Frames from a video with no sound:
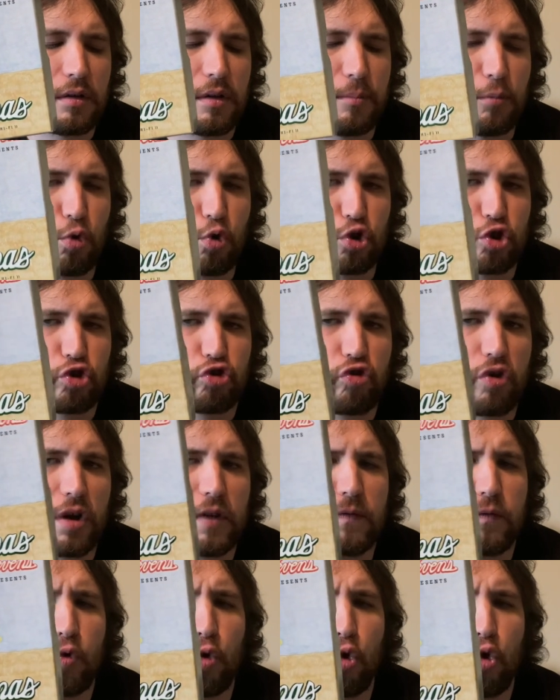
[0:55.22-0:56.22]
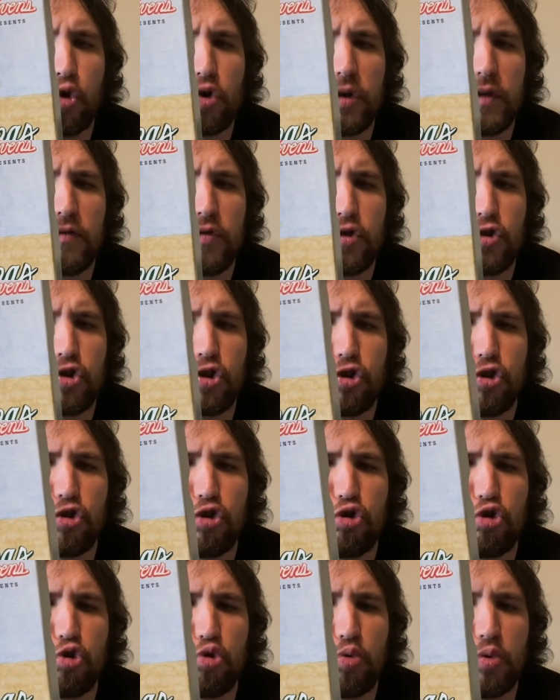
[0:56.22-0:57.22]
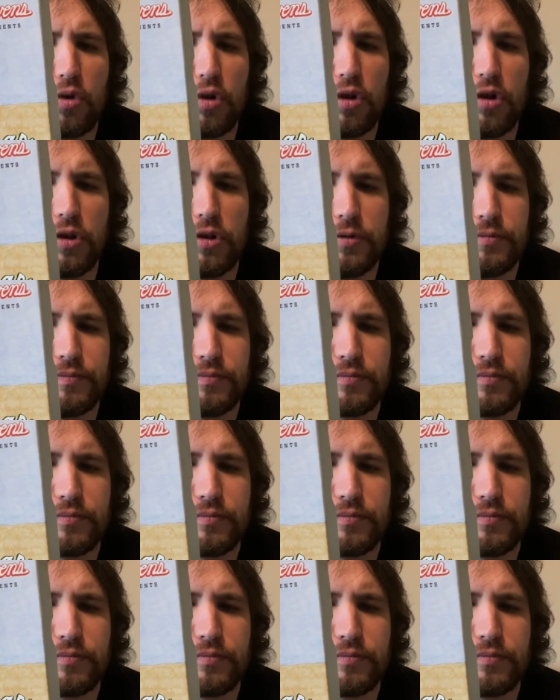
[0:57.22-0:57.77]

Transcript: the more straightforward of the two.